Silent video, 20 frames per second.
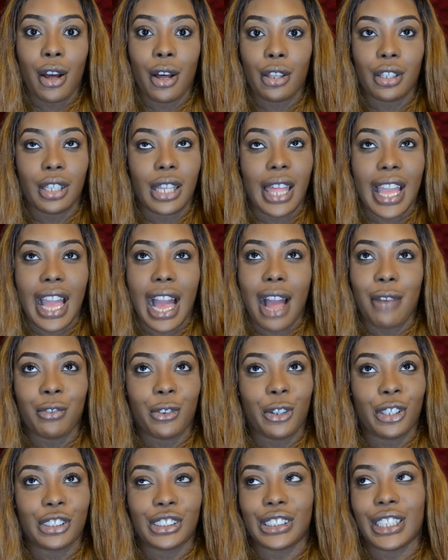like I
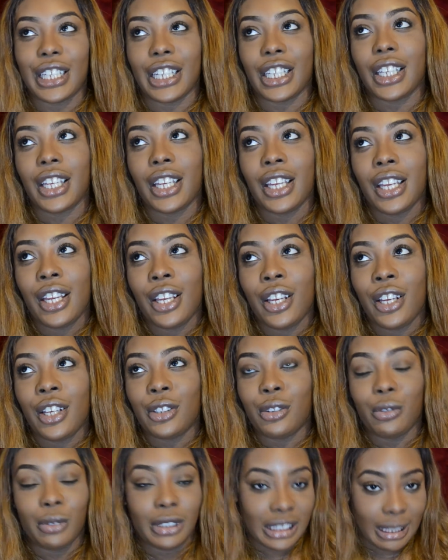floss like
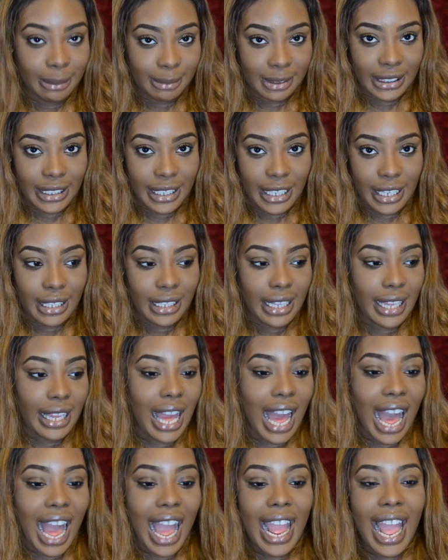3 times a day. Like
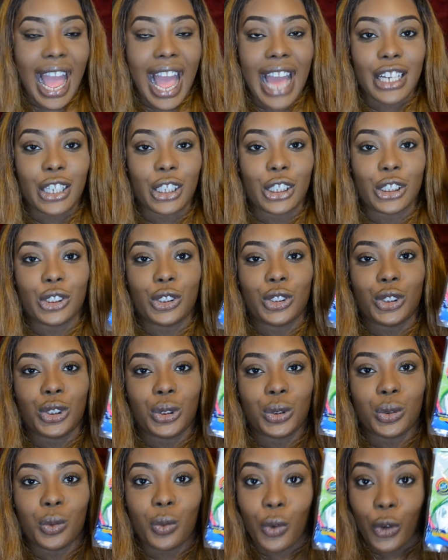I had a
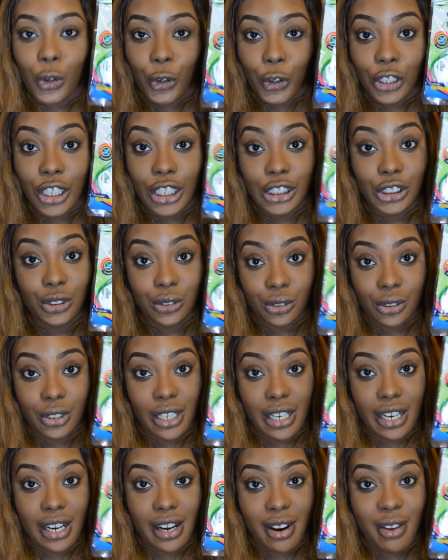drawer
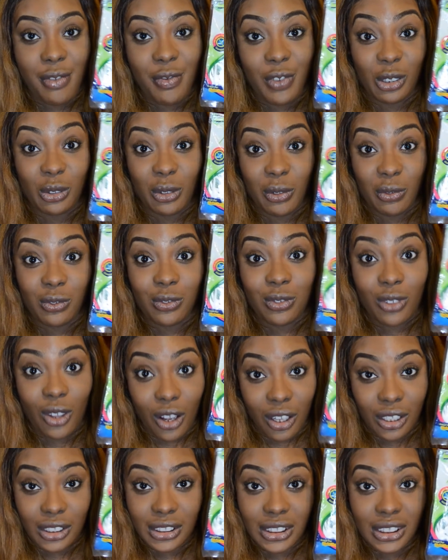filled with
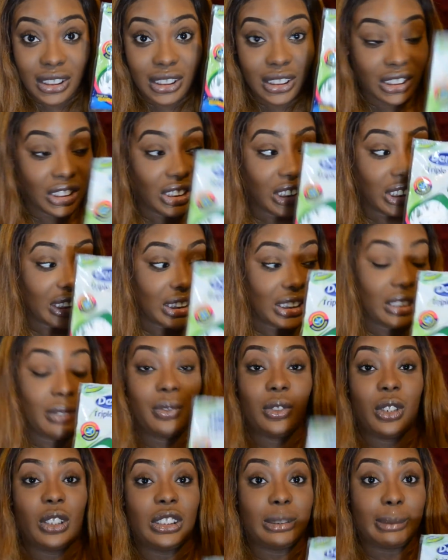floss just to
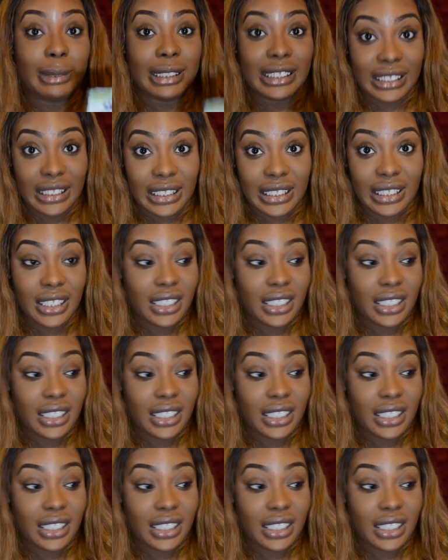floss my teeth.